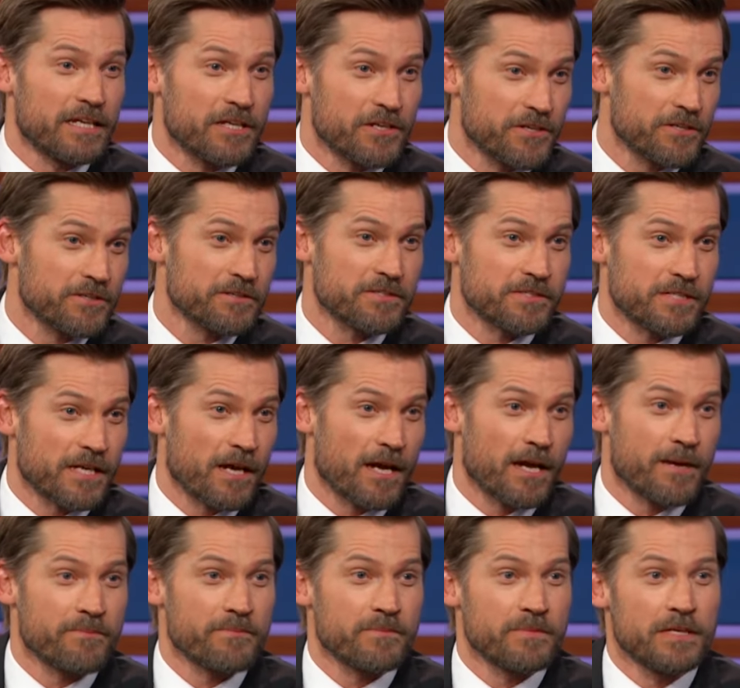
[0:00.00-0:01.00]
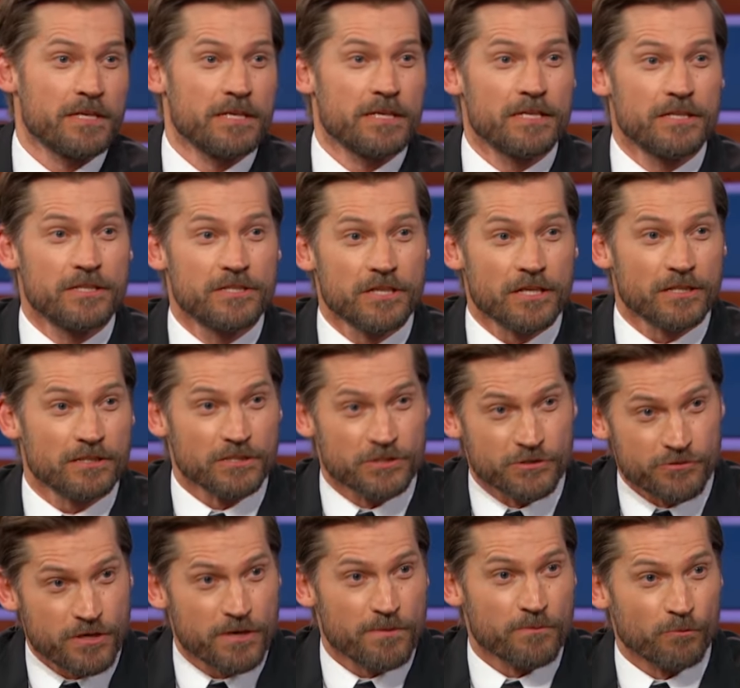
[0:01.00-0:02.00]
in a year's time, Donald
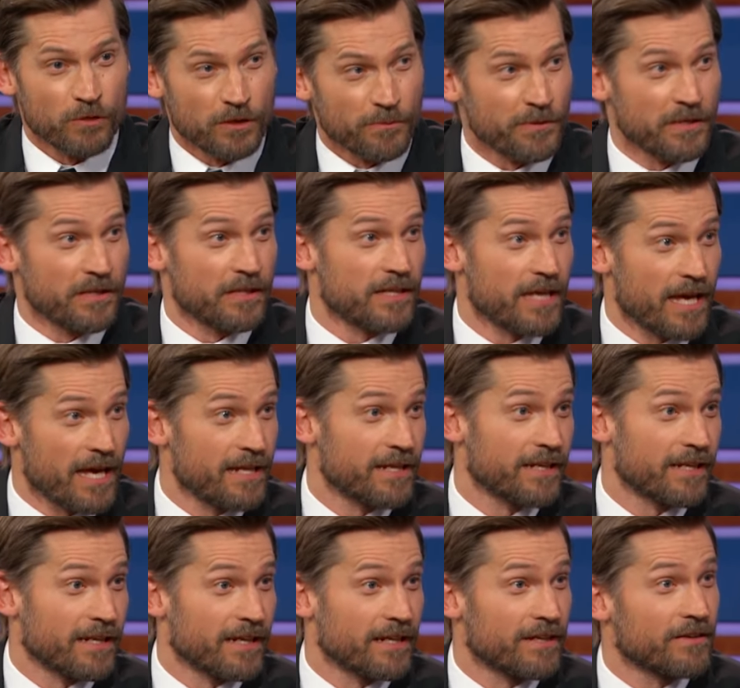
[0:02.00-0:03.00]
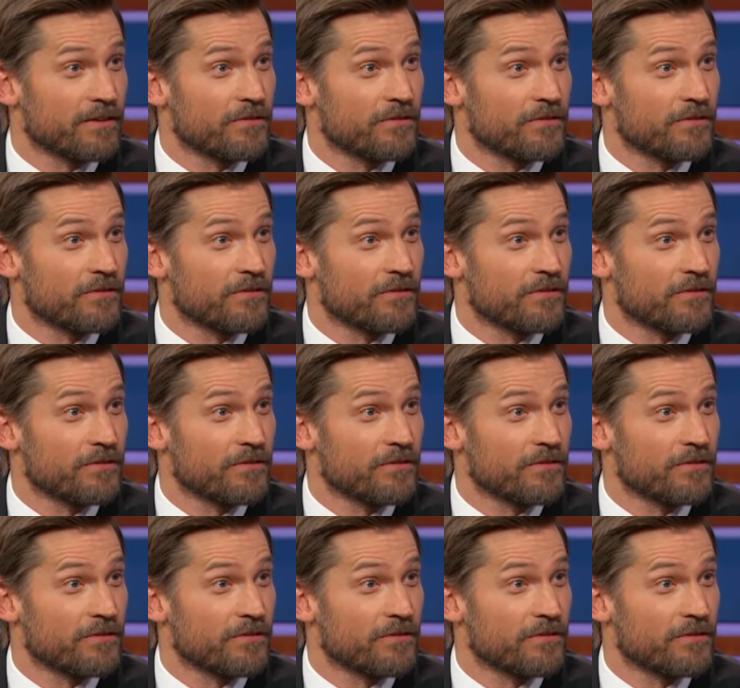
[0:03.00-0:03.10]
Trump will be the candidate